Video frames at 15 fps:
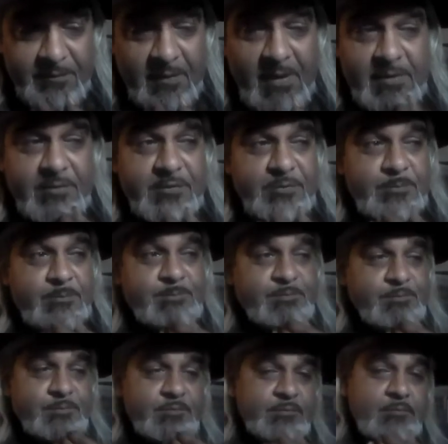Fathers.
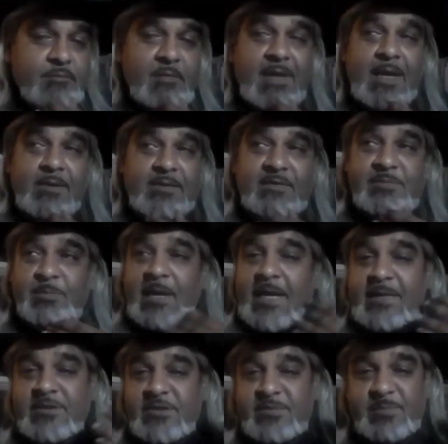Now, this
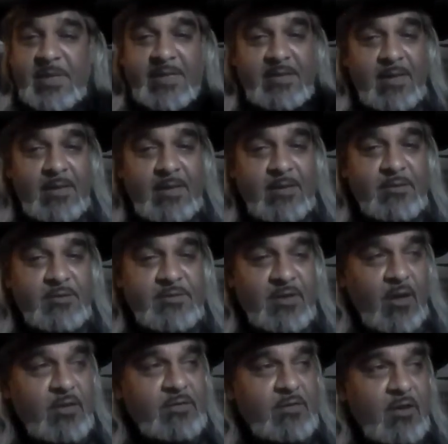might just be another
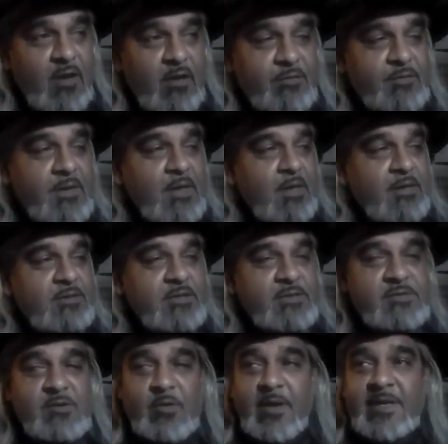tossed off,
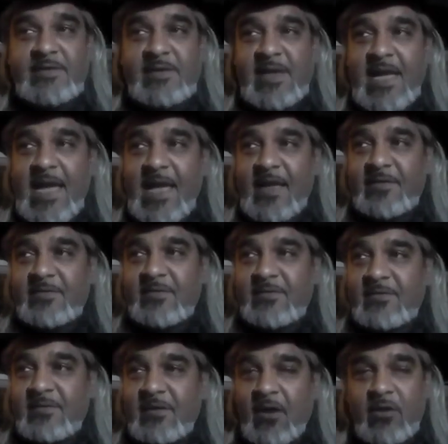just crazy
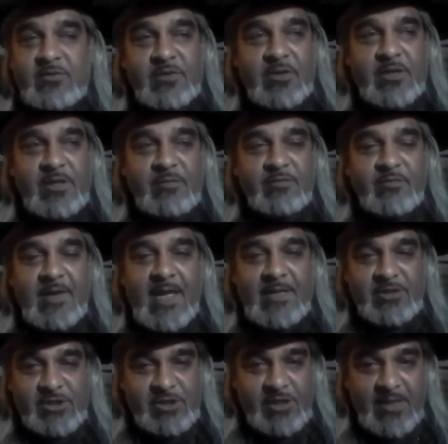ass alternative fact
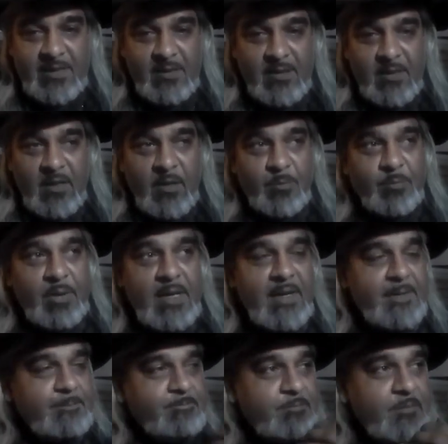shit.
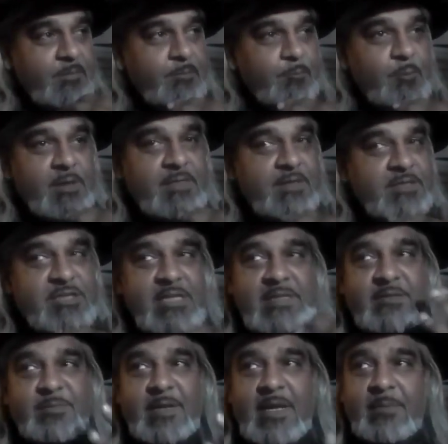But with the shit
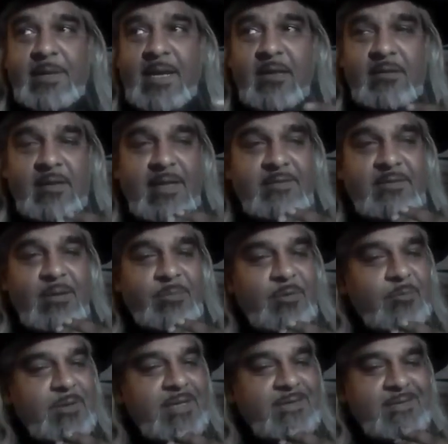that's been coming out in the last couple
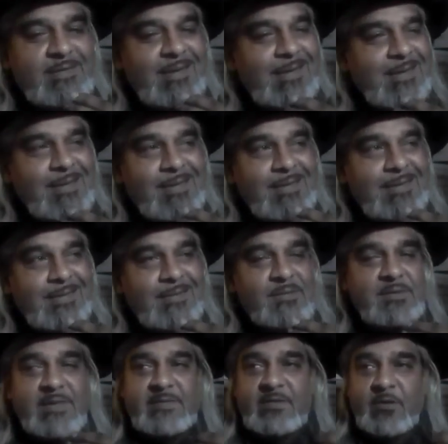of weeks, I don't
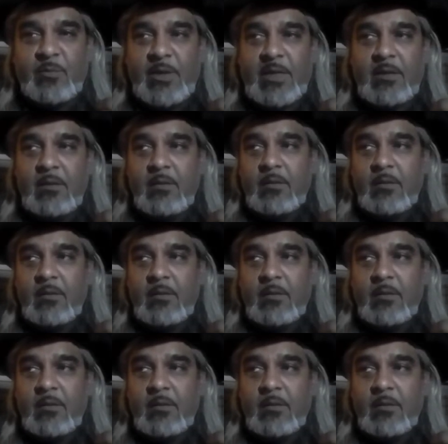think so, man.